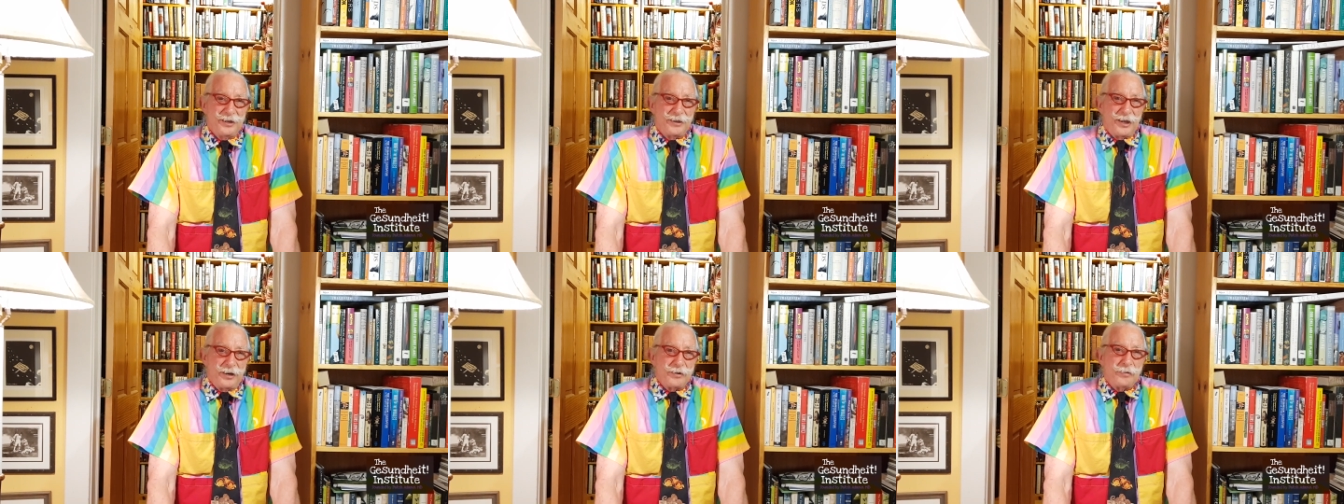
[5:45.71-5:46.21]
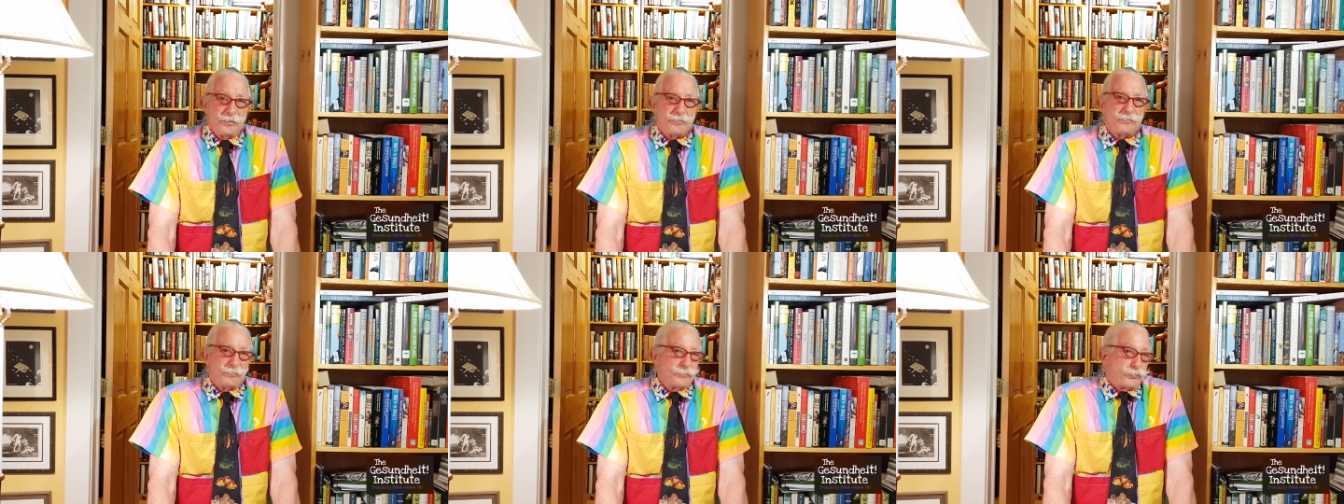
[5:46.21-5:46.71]
That
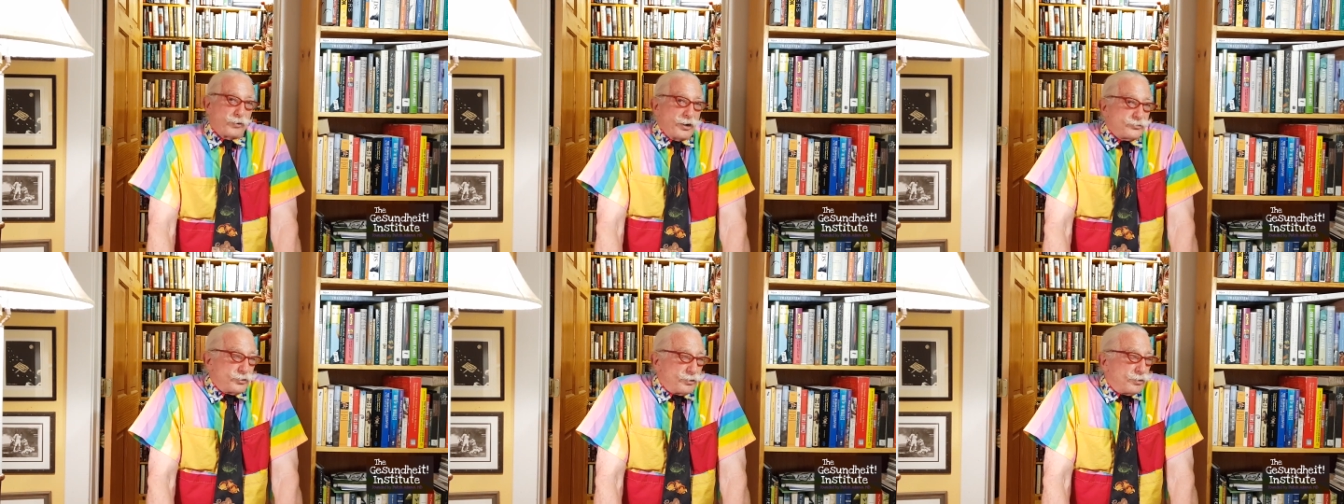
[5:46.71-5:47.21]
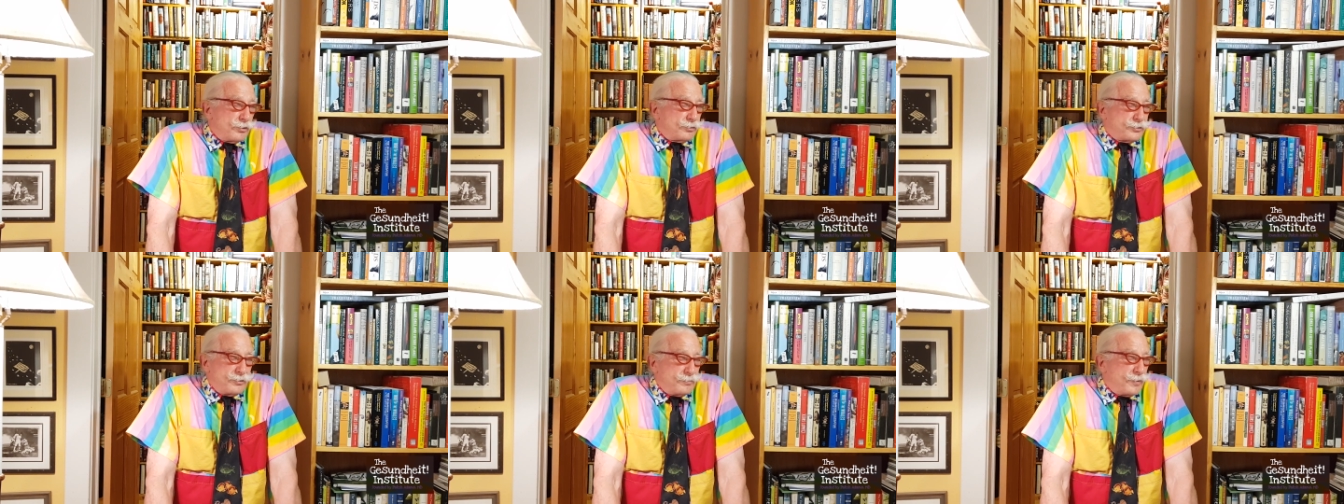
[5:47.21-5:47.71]
pressure
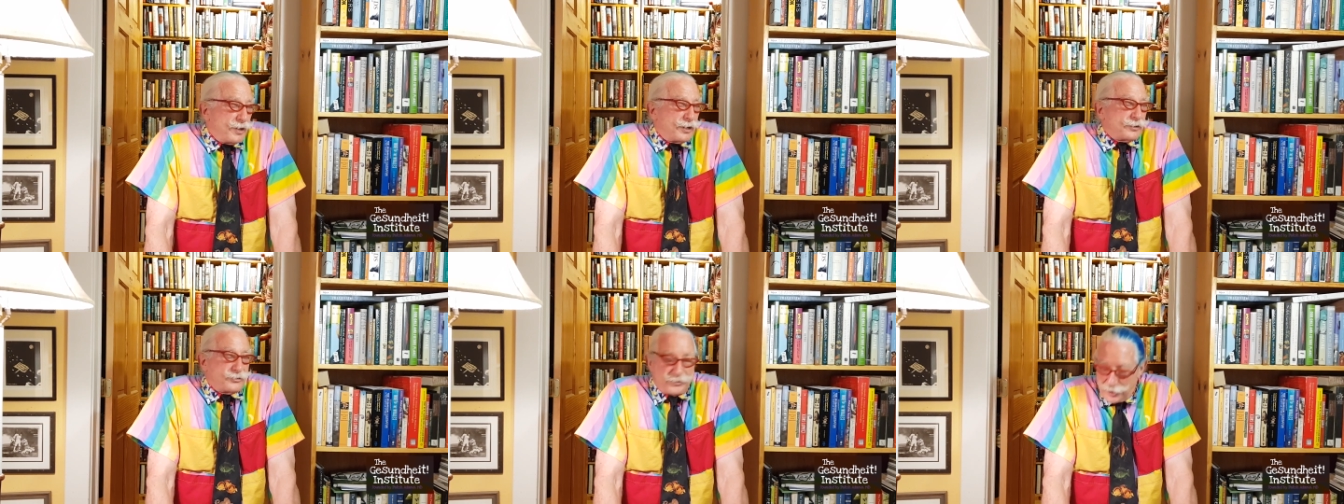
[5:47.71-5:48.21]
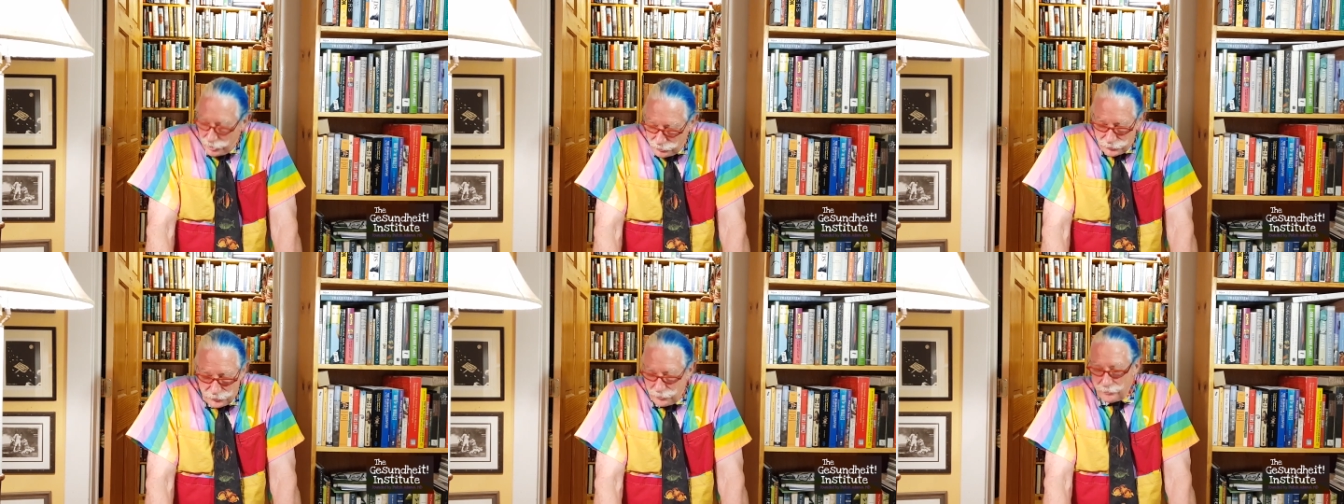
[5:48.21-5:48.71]
too much,
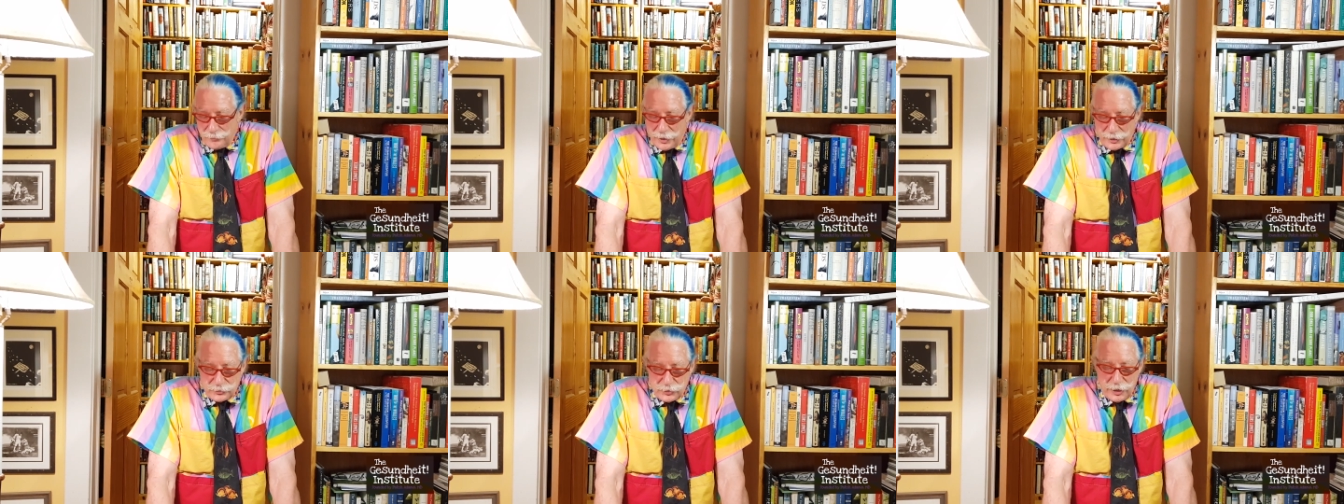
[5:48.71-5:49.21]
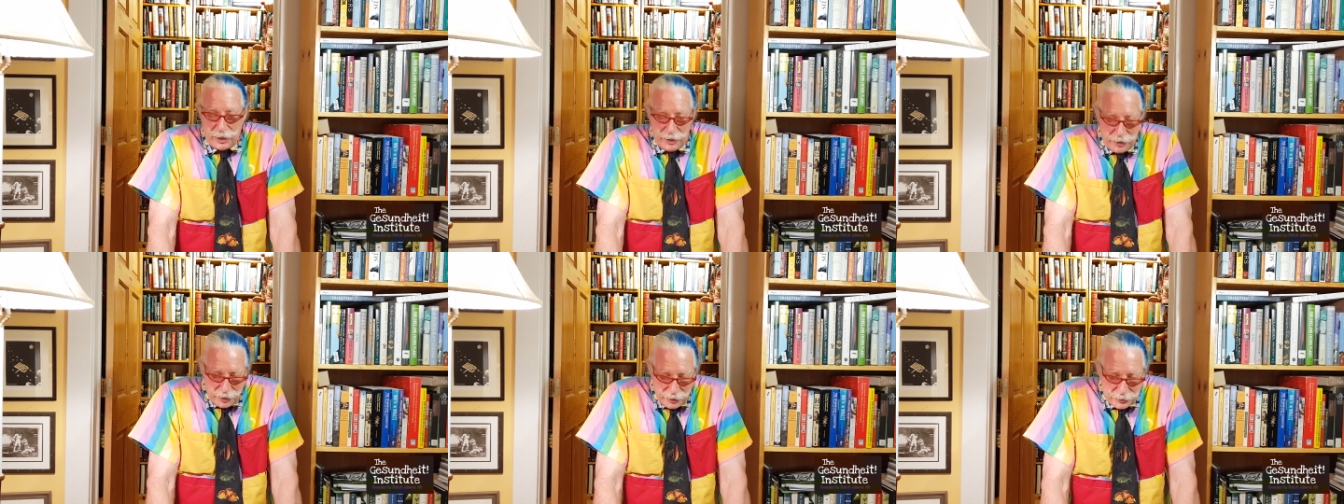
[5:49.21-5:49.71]
things too much,
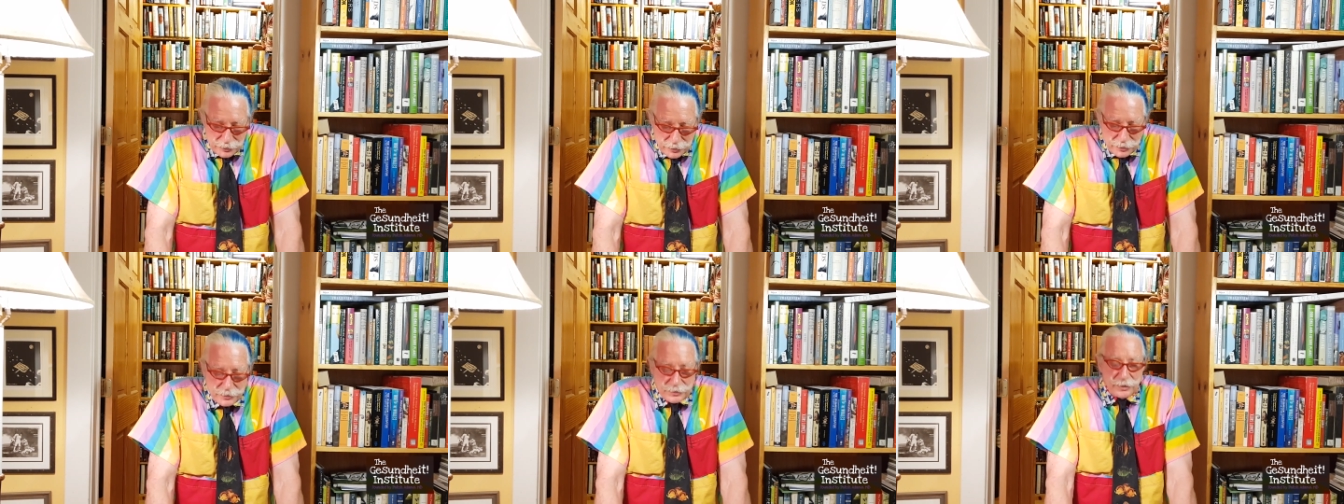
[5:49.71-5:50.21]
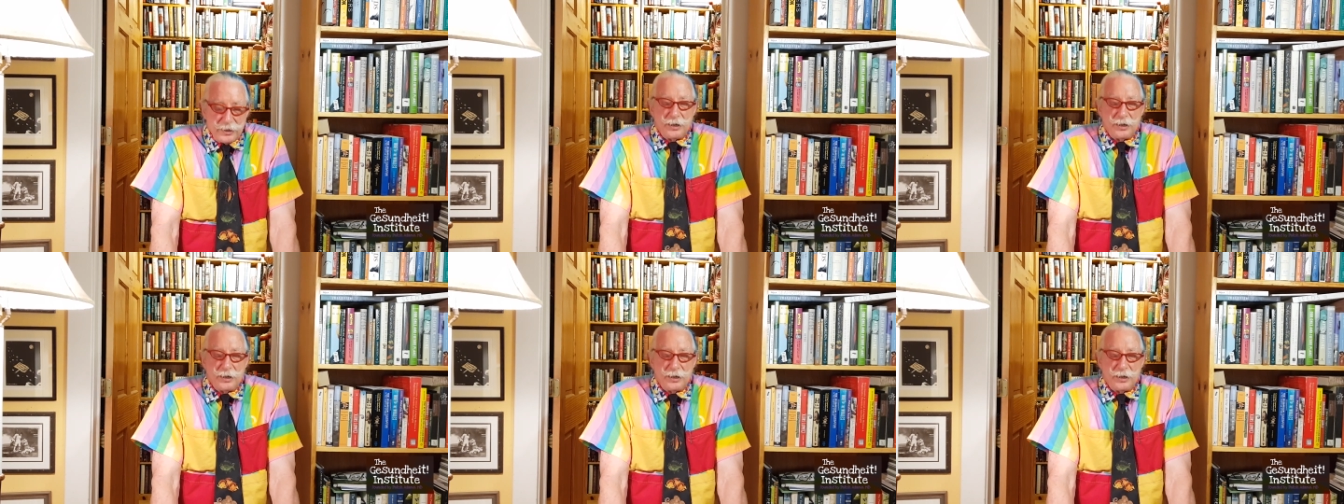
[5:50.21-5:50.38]
and